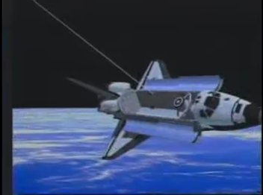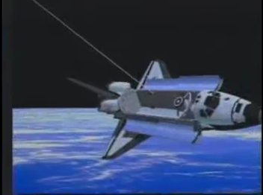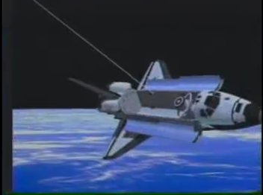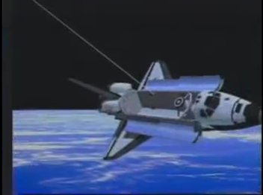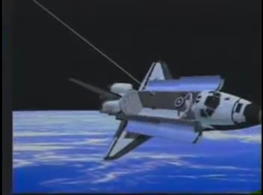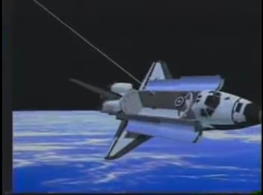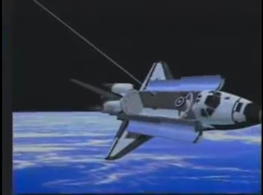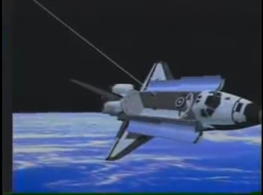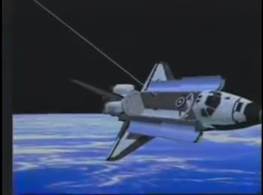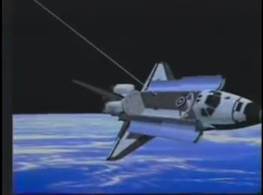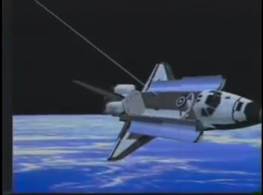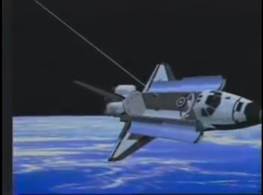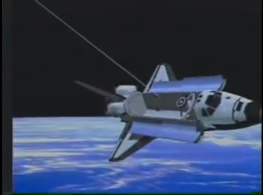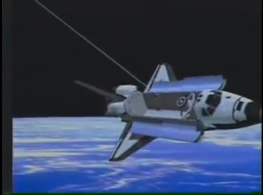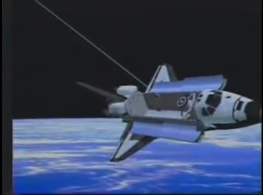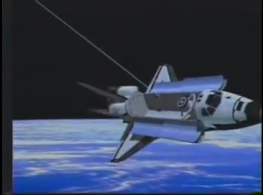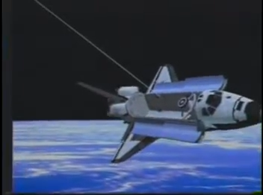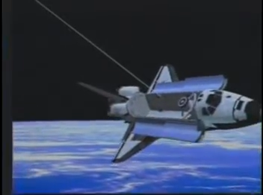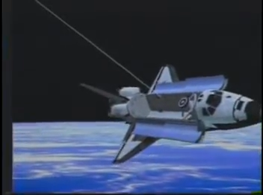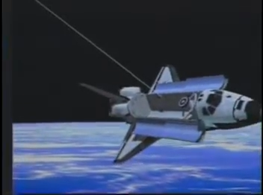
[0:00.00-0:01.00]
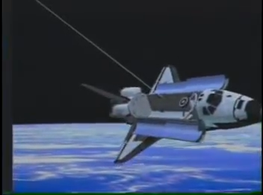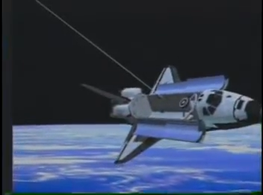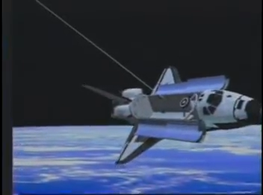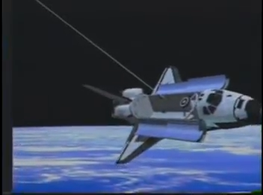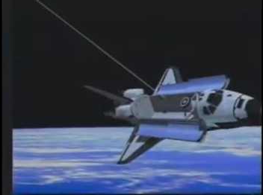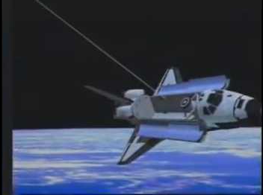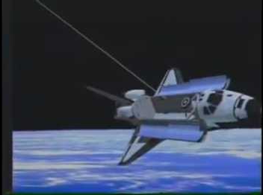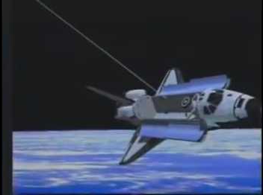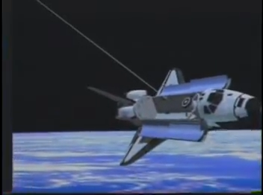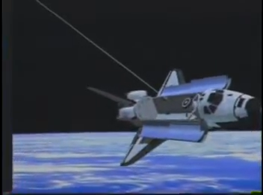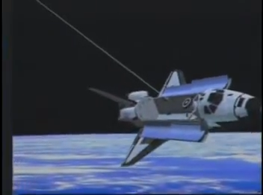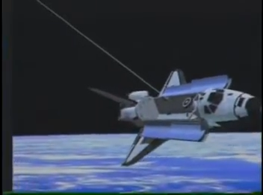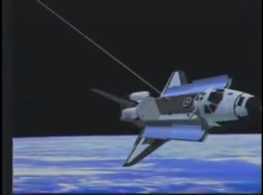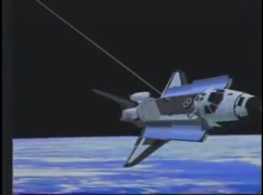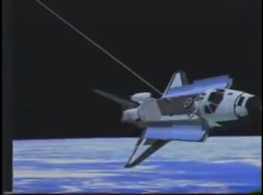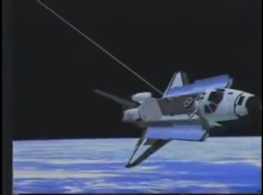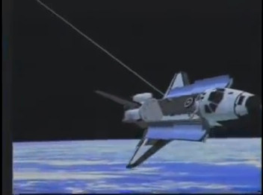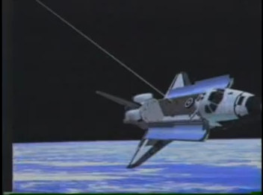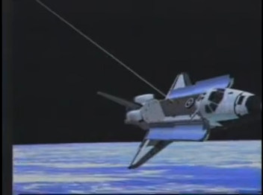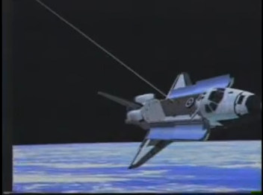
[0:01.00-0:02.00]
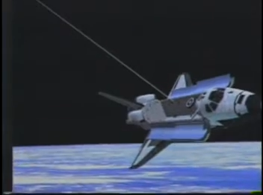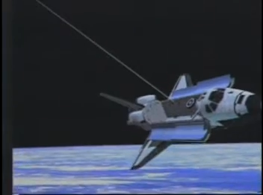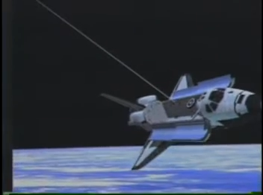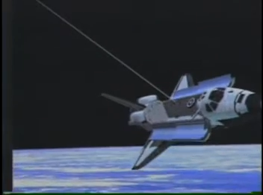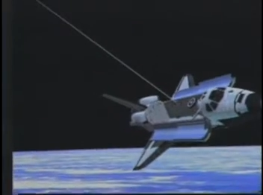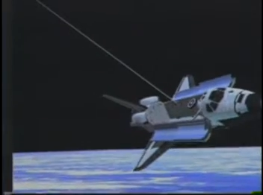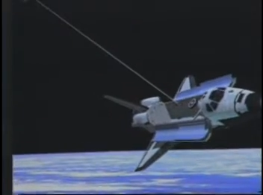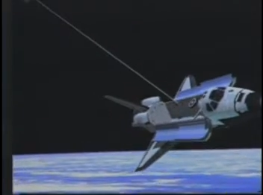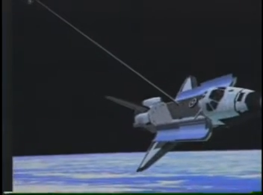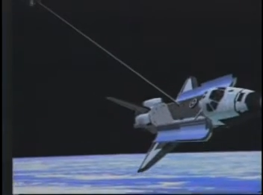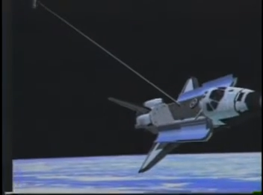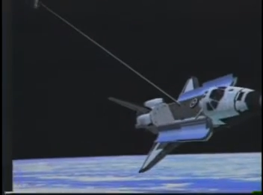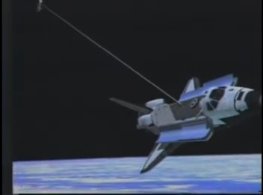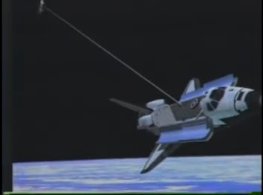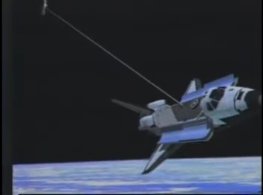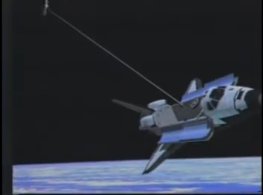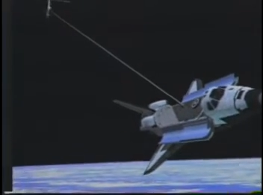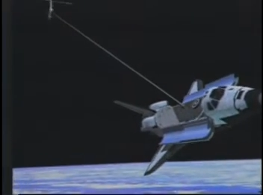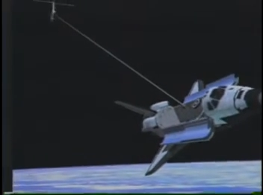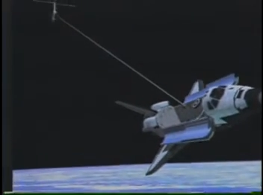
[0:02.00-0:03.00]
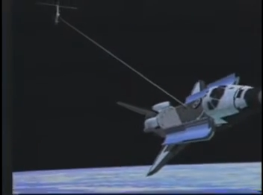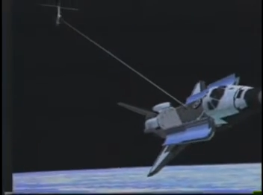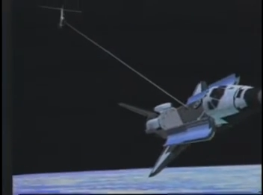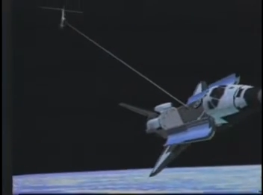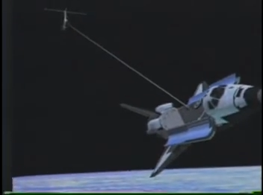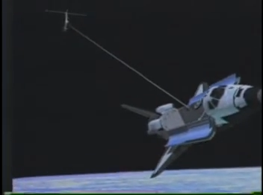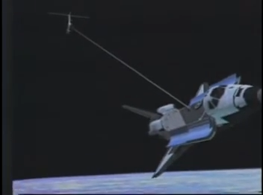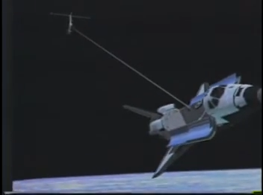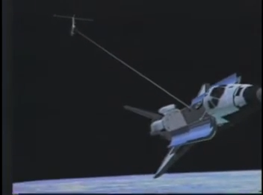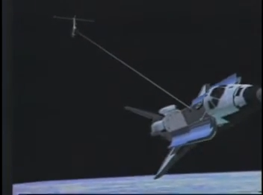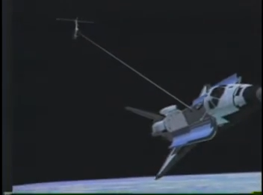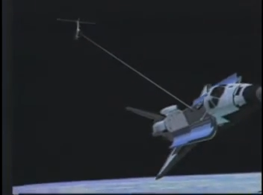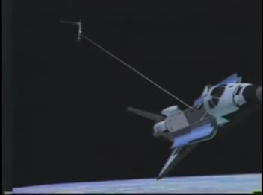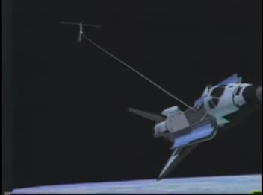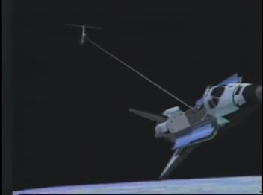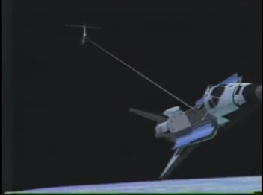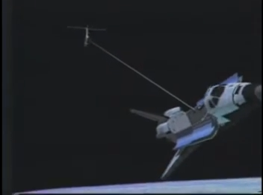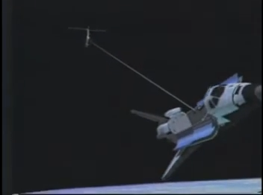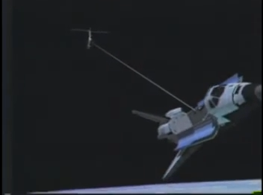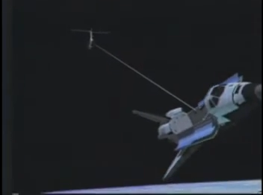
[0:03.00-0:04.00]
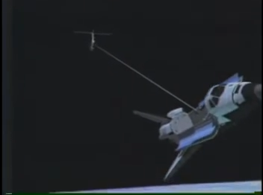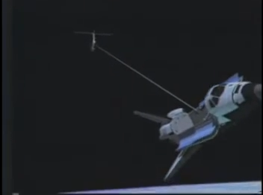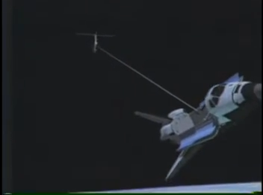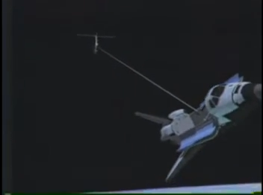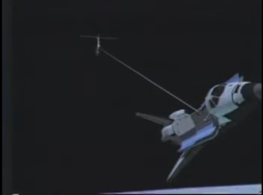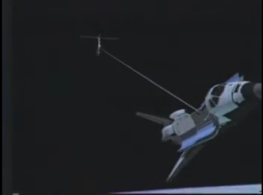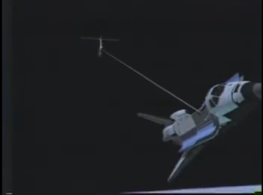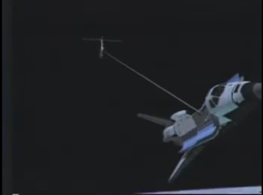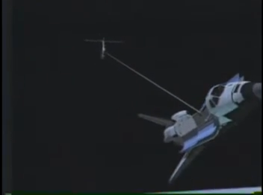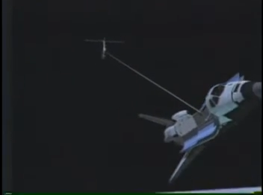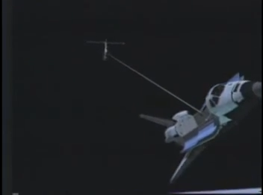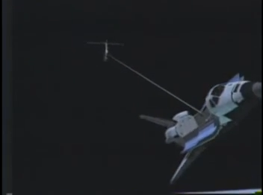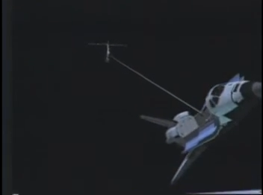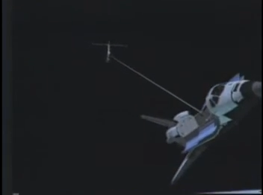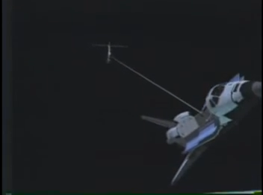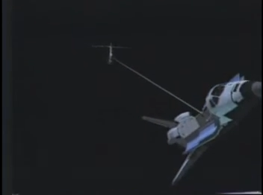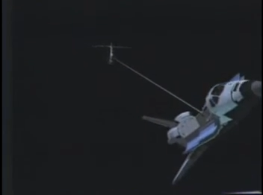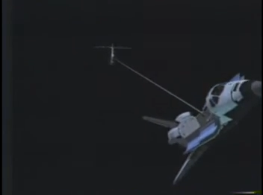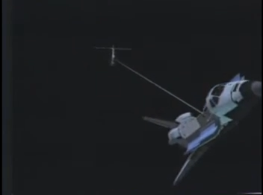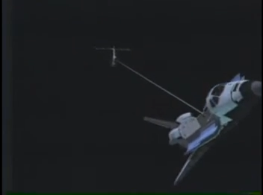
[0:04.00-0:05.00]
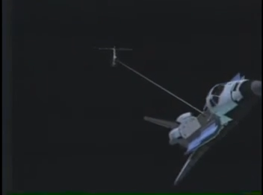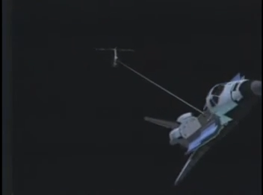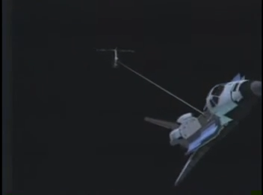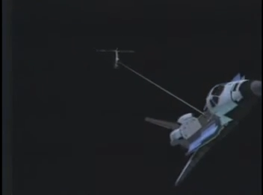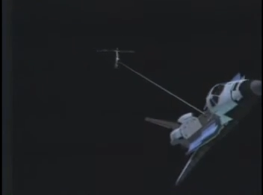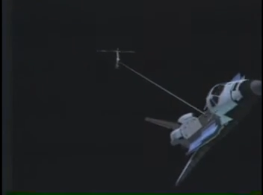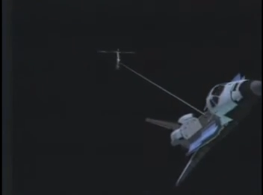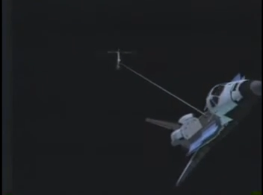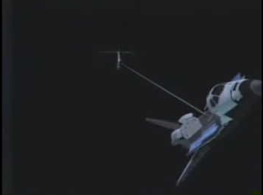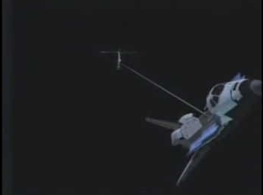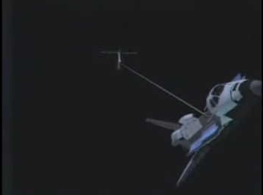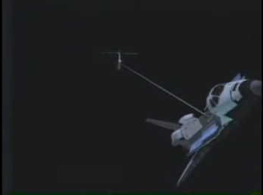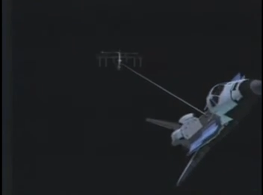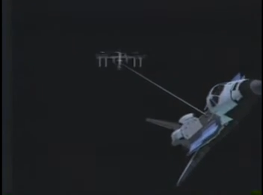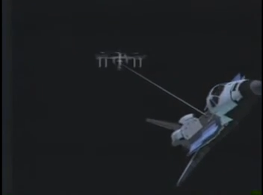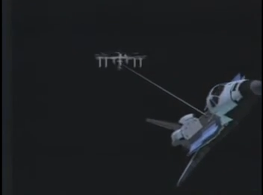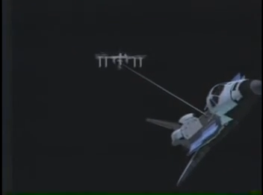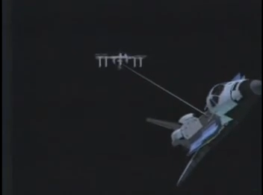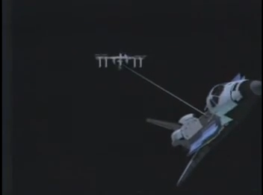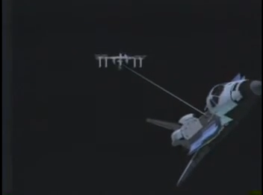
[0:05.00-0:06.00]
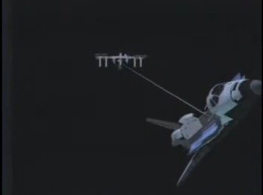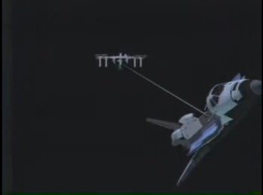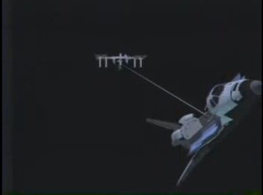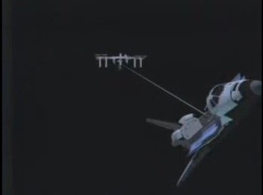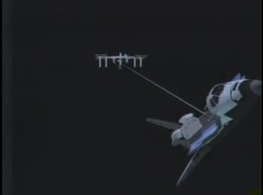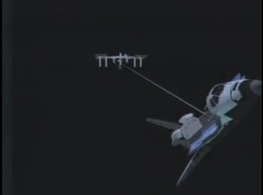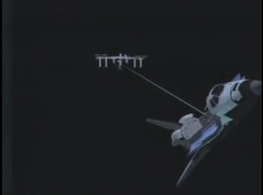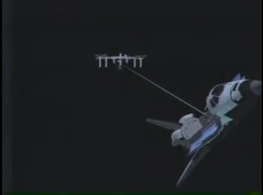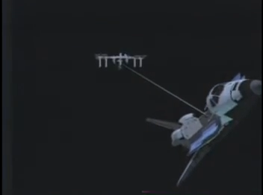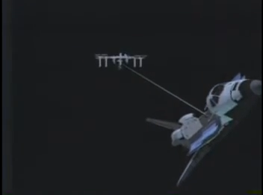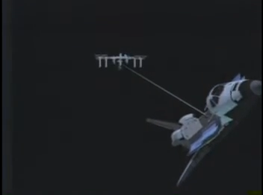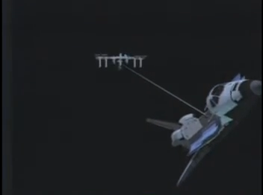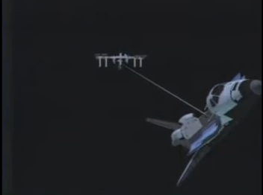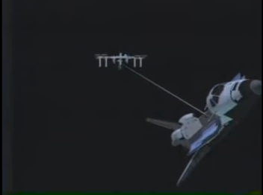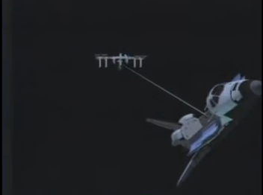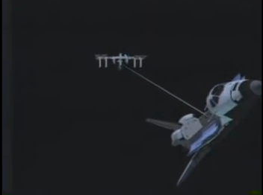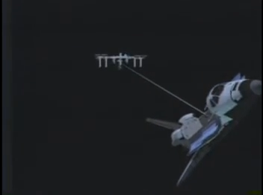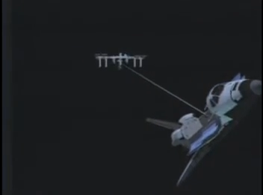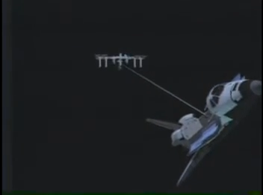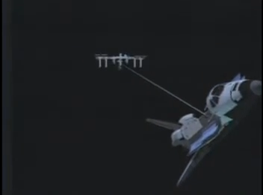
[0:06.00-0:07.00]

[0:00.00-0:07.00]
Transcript: Nobody's mouth can be seen.